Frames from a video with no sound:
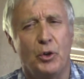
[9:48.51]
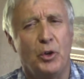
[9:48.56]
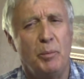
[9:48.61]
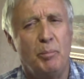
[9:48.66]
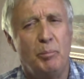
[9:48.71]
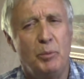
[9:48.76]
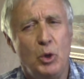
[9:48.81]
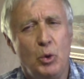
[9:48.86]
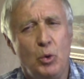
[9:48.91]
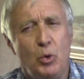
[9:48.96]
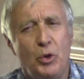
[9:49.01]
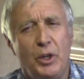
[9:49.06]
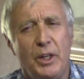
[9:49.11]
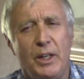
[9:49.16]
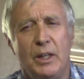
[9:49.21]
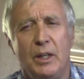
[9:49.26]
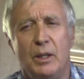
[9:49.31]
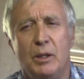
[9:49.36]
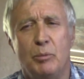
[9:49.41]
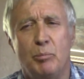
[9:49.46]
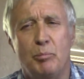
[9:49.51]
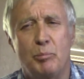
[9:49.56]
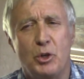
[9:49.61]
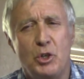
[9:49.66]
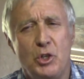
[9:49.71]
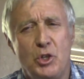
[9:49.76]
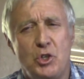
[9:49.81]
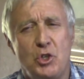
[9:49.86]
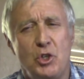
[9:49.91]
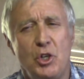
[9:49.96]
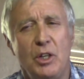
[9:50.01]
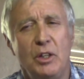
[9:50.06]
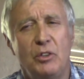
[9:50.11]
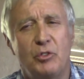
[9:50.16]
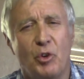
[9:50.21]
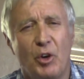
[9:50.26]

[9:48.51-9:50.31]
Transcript: rebuking, preaching,